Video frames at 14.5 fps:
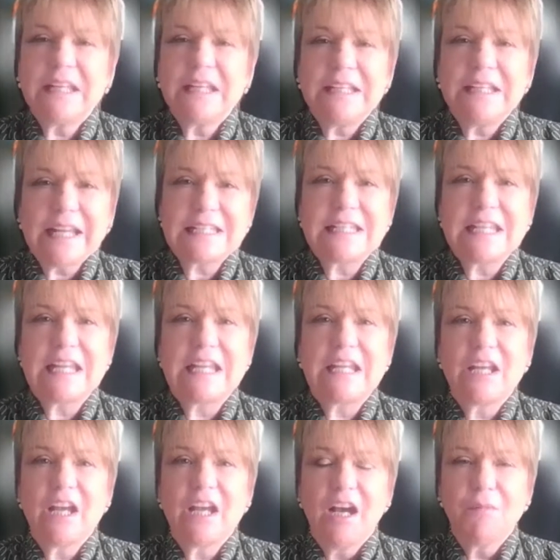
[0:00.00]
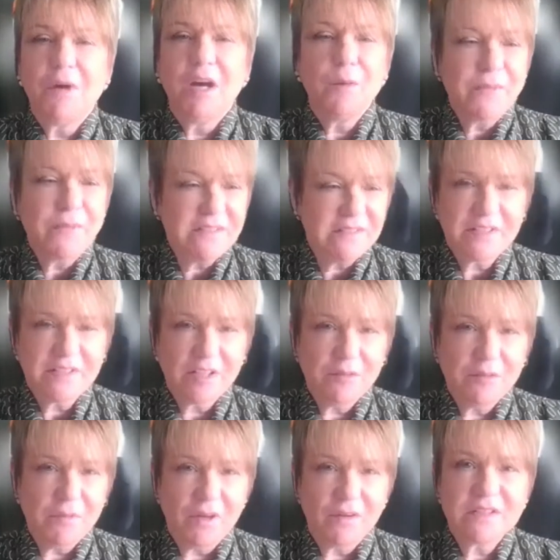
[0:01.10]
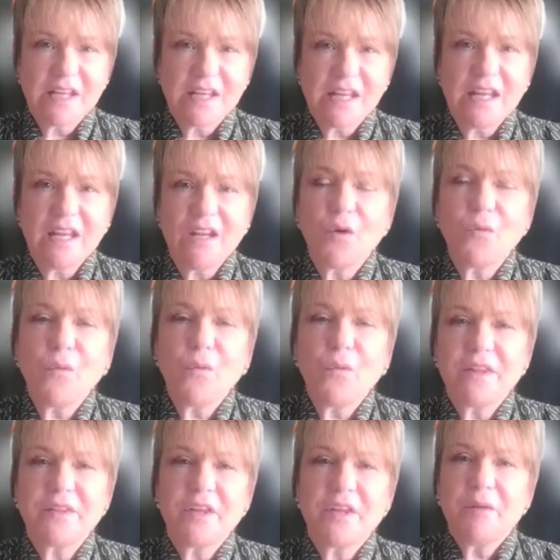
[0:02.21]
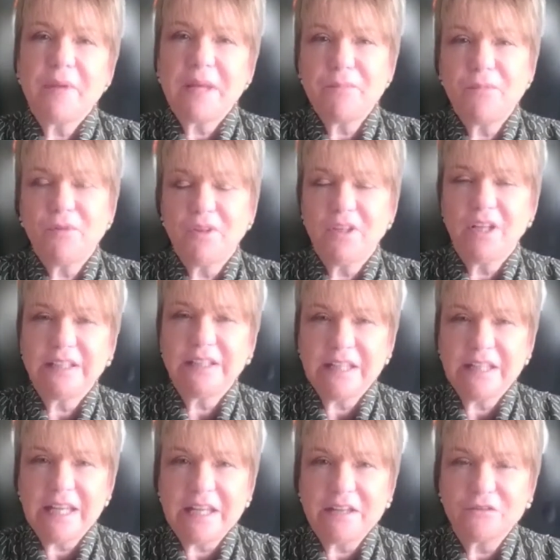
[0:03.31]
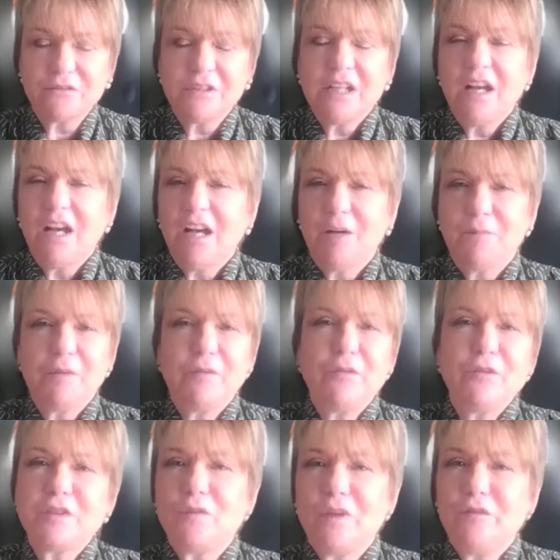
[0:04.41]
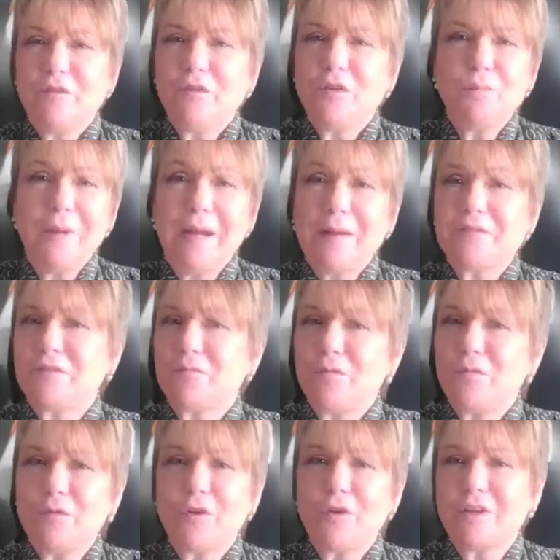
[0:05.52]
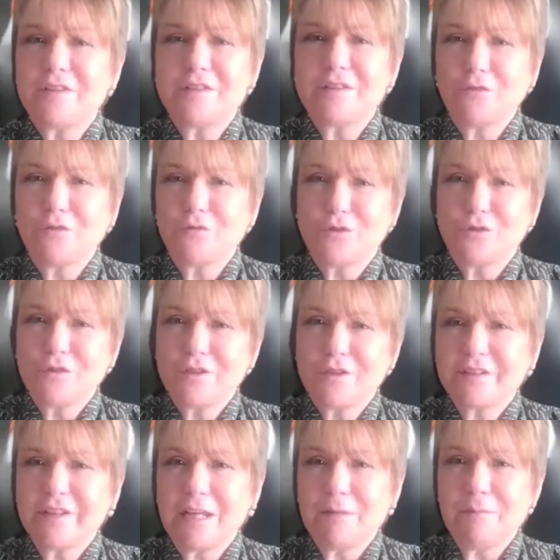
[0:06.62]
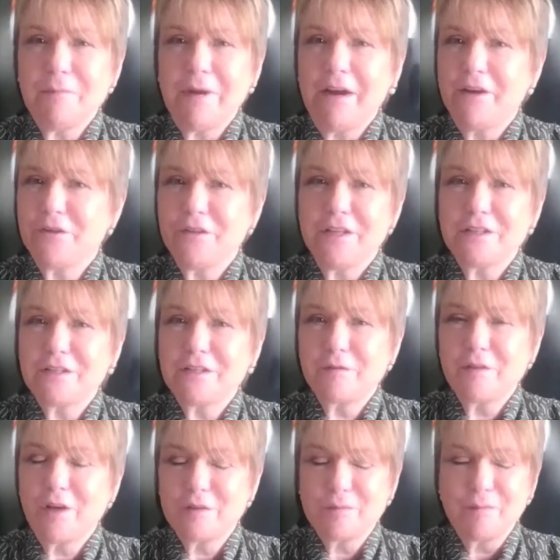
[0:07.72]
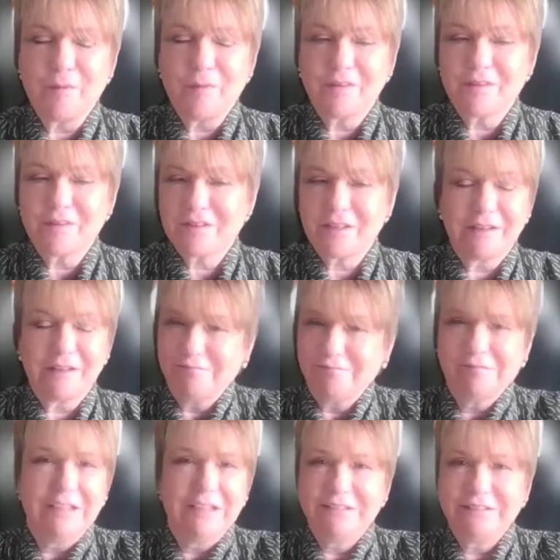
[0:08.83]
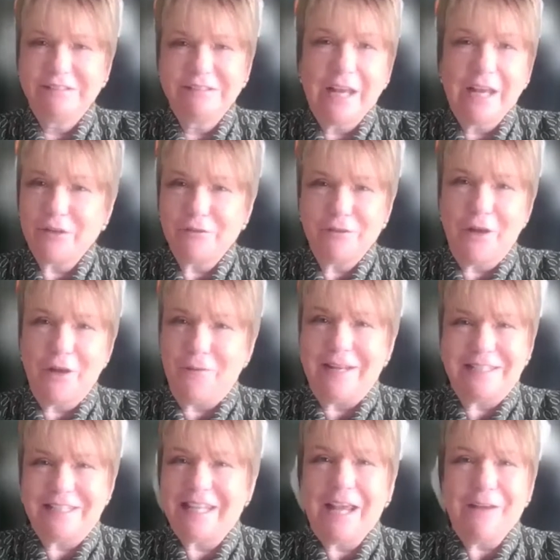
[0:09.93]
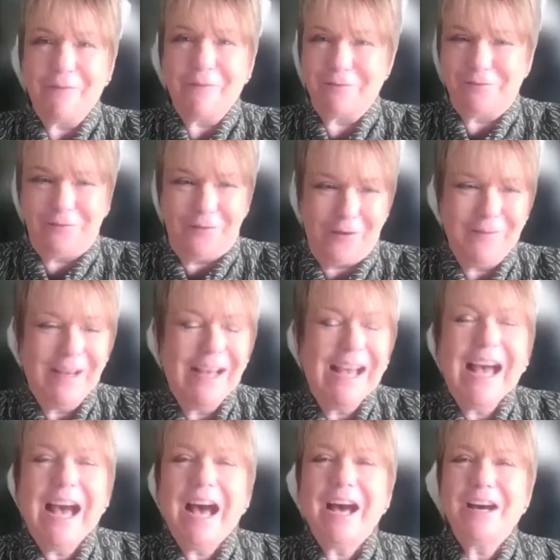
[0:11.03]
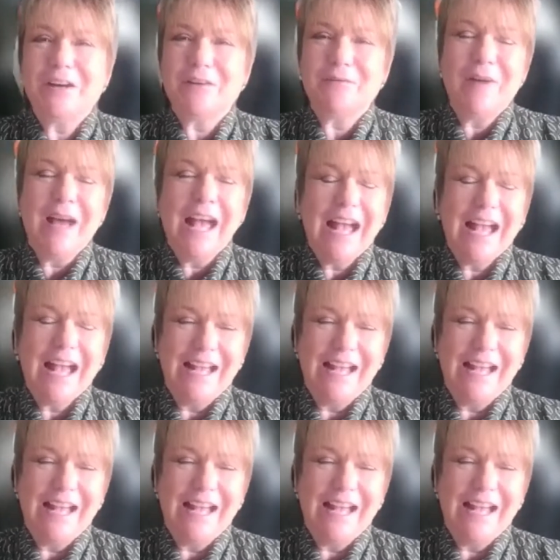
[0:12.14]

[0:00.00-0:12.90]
connecting our business community with people like Neil. If you perhaps we've got a son or daughter that's getting married and needed a Toastmaster, well, now you know where to get one from. And